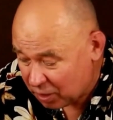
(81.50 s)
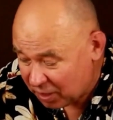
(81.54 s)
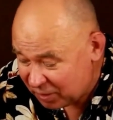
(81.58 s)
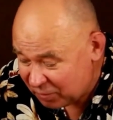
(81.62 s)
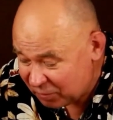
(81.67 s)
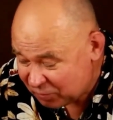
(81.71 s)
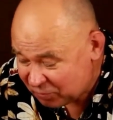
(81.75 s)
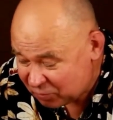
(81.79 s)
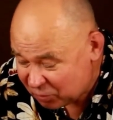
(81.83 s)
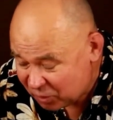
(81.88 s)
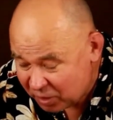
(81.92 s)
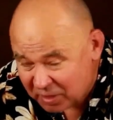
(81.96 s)

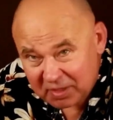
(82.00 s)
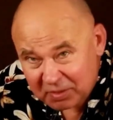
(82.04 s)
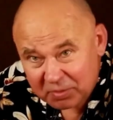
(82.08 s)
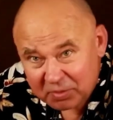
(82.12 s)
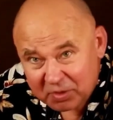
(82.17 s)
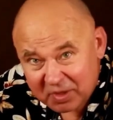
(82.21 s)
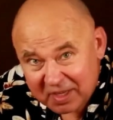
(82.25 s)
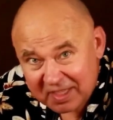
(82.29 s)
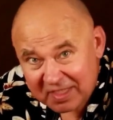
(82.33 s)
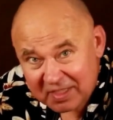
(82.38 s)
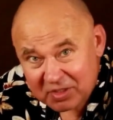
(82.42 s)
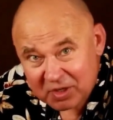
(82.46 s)
and
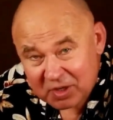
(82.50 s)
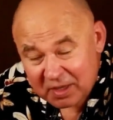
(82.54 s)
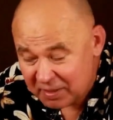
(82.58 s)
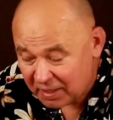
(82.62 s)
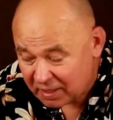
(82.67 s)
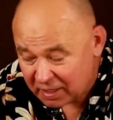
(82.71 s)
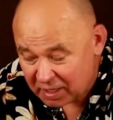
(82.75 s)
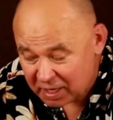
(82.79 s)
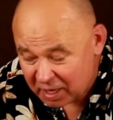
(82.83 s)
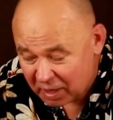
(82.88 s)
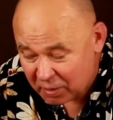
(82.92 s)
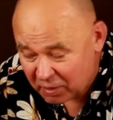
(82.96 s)
forcefully start
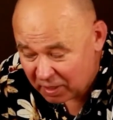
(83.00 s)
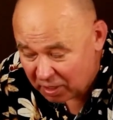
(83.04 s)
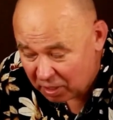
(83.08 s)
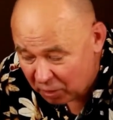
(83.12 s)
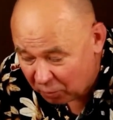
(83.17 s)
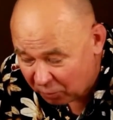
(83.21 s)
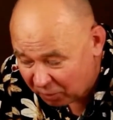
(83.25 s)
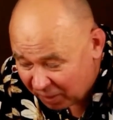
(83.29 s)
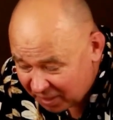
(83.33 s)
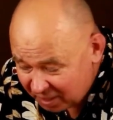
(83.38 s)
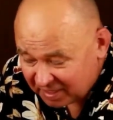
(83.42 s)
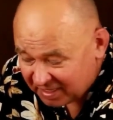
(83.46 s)
the carrier
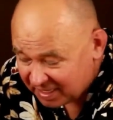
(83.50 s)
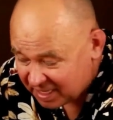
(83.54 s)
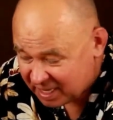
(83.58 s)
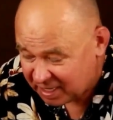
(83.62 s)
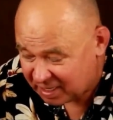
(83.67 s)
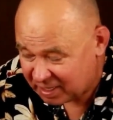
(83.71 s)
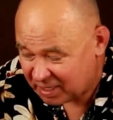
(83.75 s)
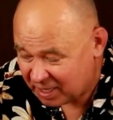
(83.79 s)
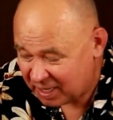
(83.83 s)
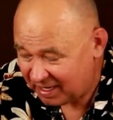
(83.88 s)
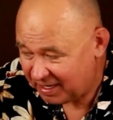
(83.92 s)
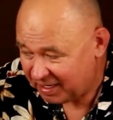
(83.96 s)
with the
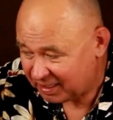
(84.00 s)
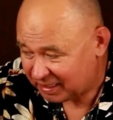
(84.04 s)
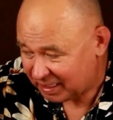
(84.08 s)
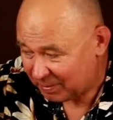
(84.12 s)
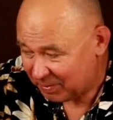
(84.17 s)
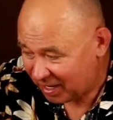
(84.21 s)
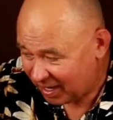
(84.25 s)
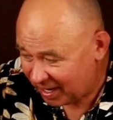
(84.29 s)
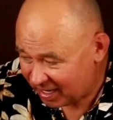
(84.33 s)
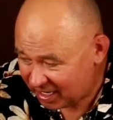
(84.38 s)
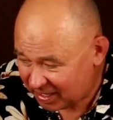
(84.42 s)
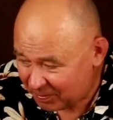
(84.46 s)
satellites.
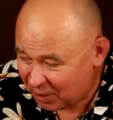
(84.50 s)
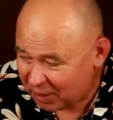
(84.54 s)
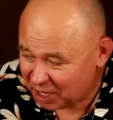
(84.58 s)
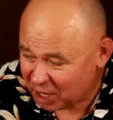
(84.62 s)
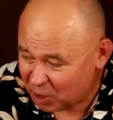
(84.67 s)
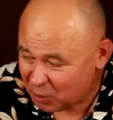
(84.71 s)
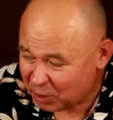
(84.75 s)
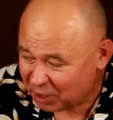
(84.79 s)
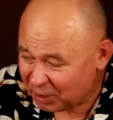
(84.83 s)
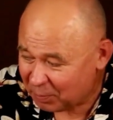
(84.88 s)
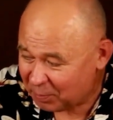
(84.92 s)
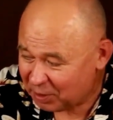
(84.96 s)

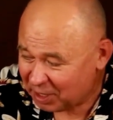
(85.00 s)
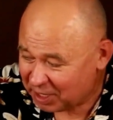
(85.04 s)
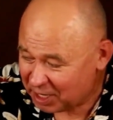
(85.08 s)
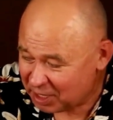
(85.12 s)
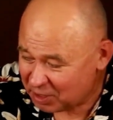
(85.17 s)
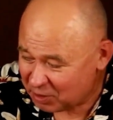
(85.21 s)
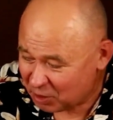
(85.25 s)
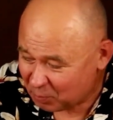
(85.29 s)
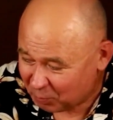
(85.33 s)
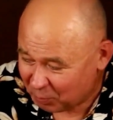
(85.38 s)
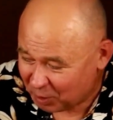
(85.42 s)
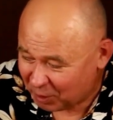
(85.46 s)
Now I
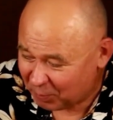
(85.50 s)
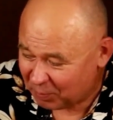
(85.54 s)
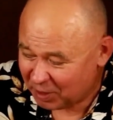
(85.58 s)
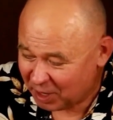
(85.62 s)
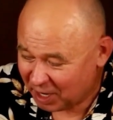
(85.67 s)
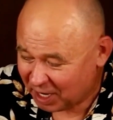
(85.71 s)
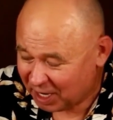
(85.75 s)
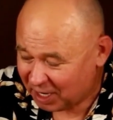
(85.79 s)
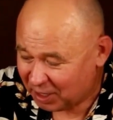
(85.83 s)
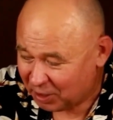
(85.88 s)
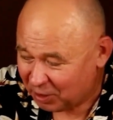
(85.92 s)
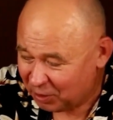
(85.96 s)
begin to pump
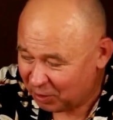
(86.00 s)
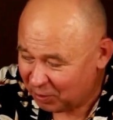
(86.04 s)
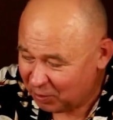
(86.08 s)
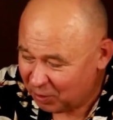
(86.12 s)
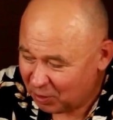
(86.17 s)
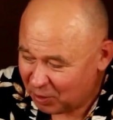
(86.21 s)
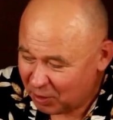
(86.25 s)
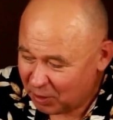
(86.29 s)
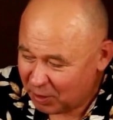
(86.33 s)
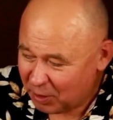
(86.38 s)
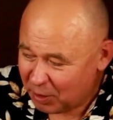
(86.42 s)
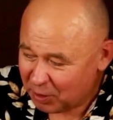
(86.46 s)
the handle.
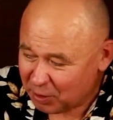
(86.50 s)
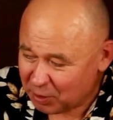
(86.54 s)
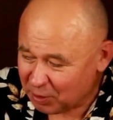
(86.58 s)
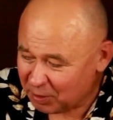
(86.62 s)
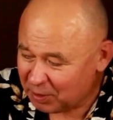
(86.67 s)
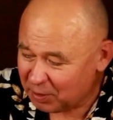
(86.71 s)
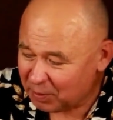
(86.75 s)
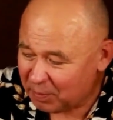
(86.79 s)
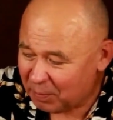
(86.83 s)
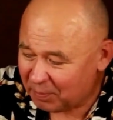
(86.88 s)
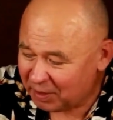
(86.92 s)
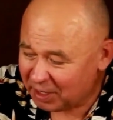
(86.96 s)

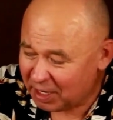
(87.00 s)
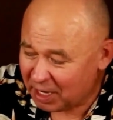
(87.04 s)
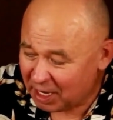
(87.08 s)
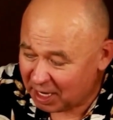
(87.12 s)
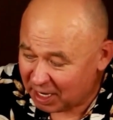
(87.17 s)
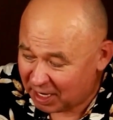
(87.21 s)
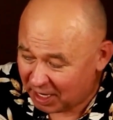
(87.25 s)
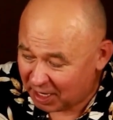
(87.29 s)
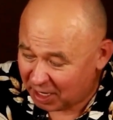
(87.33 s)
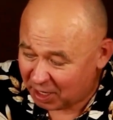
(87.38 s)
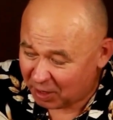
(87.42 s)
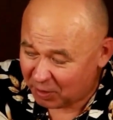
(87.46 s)
The
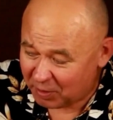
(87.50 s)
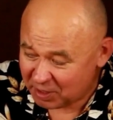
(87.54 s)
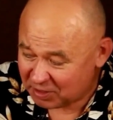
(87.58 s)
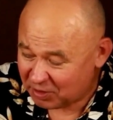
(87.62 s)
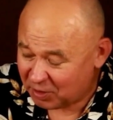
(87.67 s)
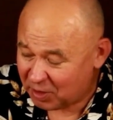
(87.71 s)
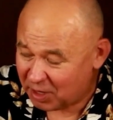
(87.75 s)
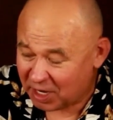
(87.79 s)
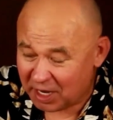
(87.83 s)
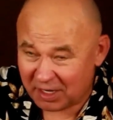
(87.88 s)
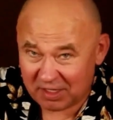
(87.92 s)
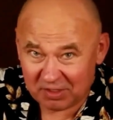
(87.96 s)
key here is
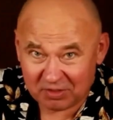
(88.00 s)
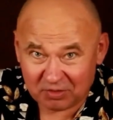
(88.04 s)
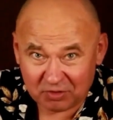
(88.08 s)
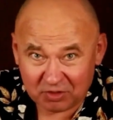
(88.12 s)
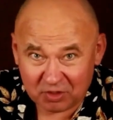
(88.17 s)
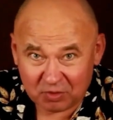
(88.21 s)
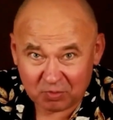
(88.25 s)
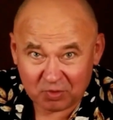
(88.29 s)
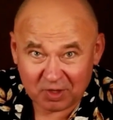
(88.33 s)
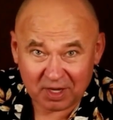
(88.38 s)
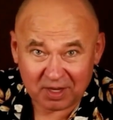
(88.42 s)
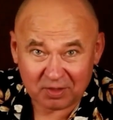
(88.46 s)
to get into
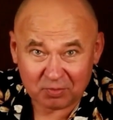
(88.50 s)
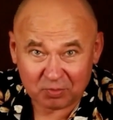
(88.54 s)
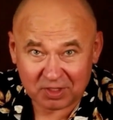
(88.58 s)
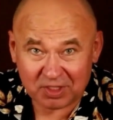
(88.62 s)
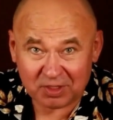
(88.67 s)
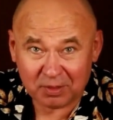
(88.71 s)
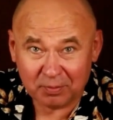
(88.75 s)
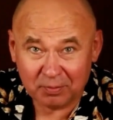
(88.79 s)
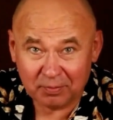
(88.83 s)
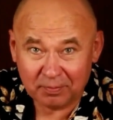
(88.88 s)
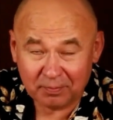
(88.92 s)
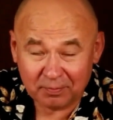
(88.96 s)
the right
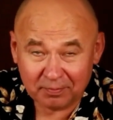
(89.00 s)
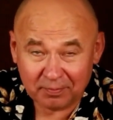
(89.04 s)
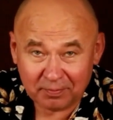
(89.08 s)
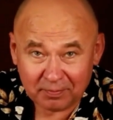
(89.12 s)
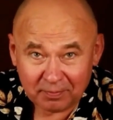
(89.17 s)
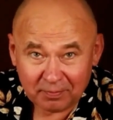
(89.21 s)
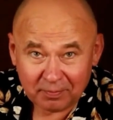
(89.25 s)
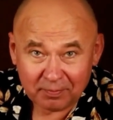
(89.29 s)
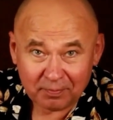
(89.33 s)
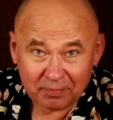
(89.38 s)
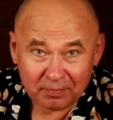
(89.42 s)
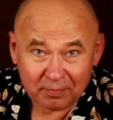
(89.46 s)
rhythm.
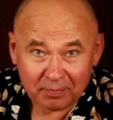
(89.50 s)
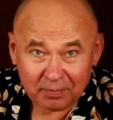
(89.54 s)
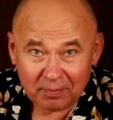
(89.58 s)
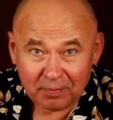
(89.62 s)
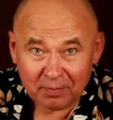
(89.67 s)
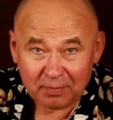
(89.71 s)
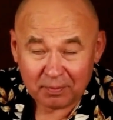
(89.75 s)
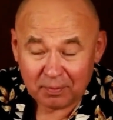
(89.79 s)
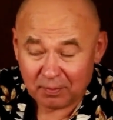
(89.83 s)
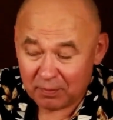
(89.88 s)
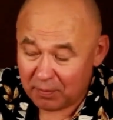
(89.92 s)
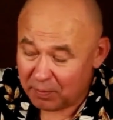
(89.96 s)

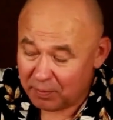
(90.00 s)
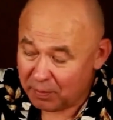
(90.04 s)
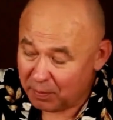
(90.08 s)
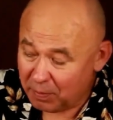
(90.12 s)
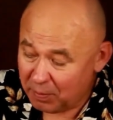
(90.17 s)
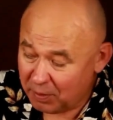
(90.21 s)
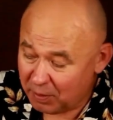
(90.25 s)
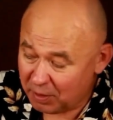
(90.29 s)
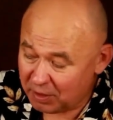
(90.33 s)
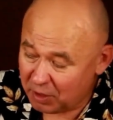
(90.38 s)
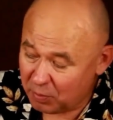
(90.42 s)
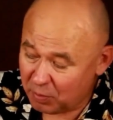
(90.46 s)

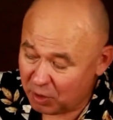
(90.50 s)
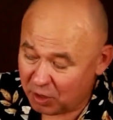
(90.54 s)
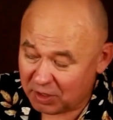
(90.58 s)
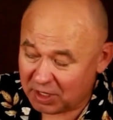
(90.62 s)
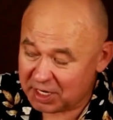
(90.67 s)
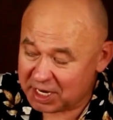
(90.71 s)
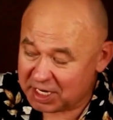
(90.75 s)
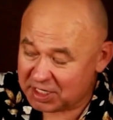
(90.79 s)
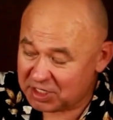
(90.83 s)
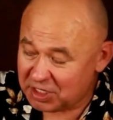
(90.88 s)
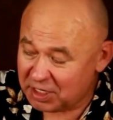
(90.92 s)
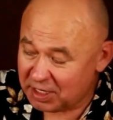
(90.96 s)
The
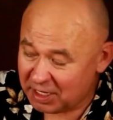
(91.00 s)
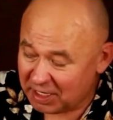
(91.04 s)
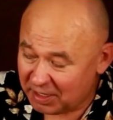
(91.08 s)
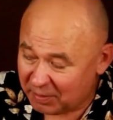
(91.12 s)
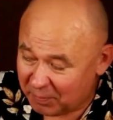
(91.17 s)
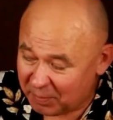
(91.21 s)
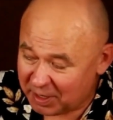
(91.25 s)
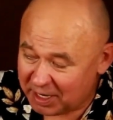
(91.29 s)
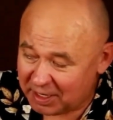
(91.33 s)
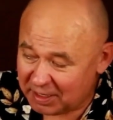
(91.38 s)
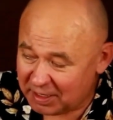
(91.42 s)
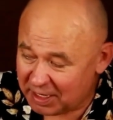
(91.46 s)
rotation is
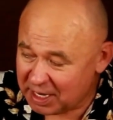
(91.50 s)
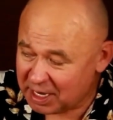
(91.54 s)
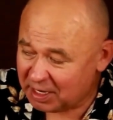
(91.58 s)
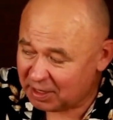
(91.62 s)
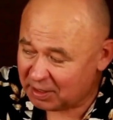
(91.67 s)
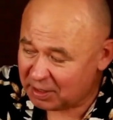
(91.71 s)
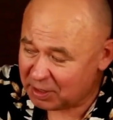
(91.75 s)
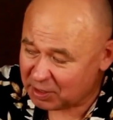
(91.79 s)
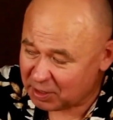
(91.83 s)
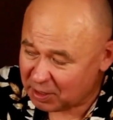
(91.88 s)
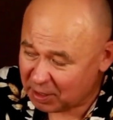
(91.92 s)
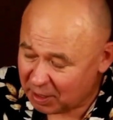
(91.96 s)

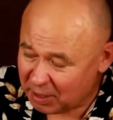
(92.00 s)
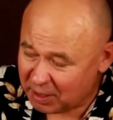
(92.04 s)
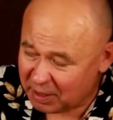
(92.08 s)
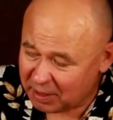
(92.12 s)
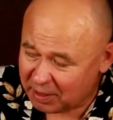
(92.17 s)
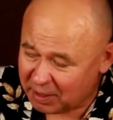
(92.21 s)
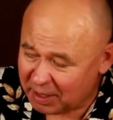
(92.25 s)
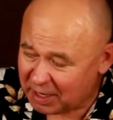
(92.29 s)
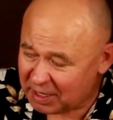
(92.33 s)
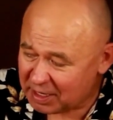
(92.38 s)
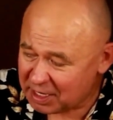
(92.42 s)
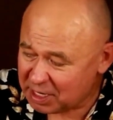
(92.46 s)
maintained,
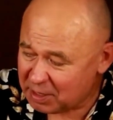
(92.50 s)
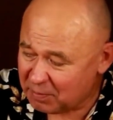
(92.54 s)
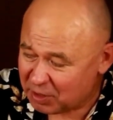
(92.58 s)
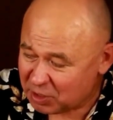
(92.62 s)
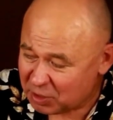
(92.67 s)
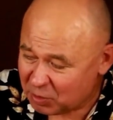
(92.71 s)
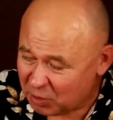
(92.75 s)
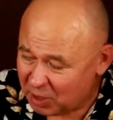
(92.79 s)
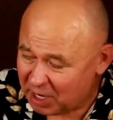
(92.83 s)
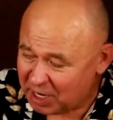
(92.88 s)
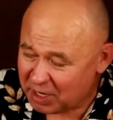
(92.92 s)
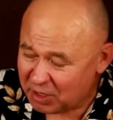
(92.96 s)
and
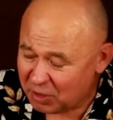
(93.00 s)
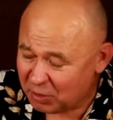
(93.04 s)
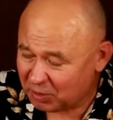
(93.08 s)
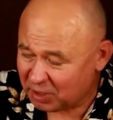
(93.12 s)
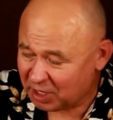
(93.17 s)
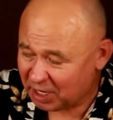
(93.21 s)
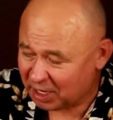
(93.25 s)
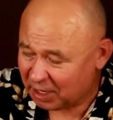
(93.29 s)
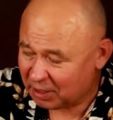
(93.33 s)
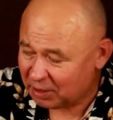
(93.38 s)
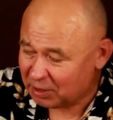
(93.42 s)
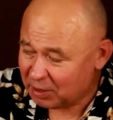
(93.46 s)
even
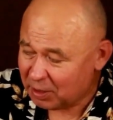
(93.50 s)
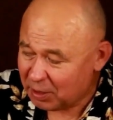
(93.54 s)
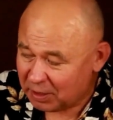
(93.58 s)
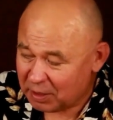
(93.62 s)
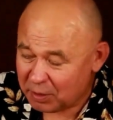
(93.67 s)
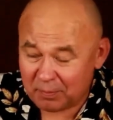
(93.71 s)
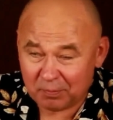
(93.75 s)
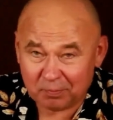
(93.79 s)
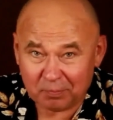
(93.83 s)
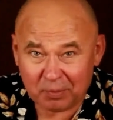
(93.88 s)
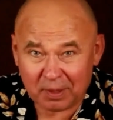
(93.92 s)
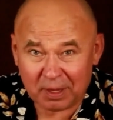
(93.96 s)
gradually,
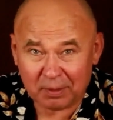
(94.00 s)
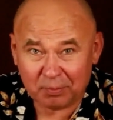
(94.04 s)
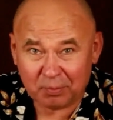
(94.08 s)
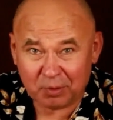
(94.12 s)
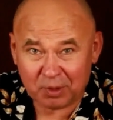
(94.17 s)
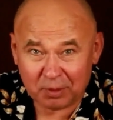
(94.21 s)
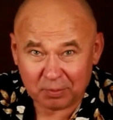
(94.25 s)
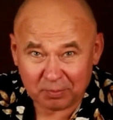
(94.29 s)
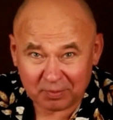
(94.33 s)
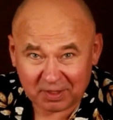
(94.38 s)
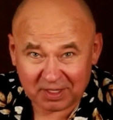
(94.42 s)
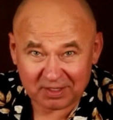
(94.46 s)
by
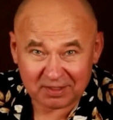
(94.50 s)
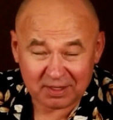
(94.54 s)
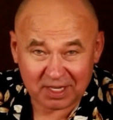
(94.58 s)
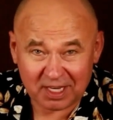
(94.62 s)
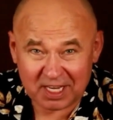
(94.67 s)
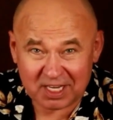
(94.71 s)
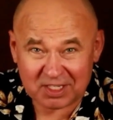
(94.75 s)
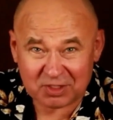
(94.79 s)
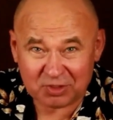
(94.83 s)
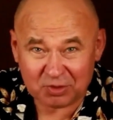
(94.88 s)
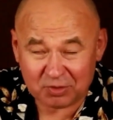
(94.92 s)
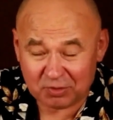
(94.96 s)
pumping the
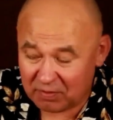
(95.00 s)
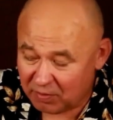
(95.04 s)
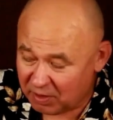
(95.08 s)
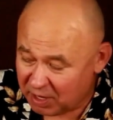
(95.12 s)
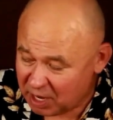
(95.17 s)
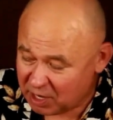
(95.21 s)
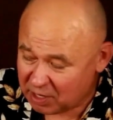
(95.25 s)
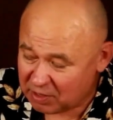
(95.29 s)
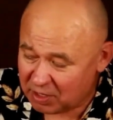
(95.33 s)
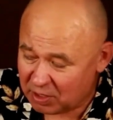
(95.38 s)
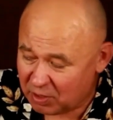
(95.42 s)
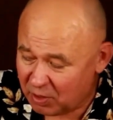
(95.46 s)
handle
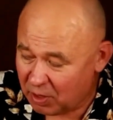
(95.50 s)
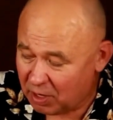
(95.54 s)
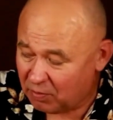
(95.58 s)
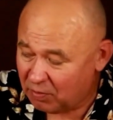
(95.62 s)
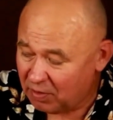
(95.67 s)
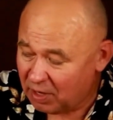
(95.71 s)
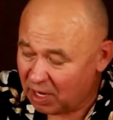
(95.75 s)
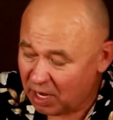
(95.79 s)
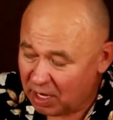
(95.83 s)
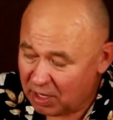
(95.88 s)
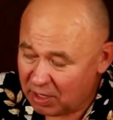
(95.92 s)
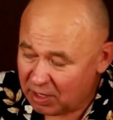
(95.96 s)
faster and
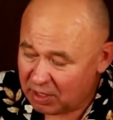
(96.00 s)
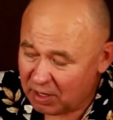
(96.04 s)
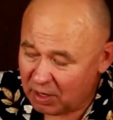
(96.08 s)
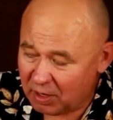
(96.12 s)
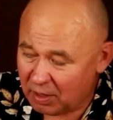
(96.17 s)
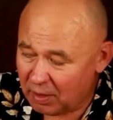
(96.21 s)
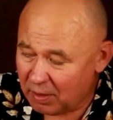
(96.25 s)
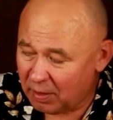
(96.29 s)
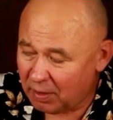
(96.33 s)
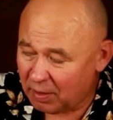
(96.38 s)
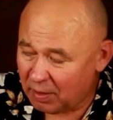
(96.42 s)
faster,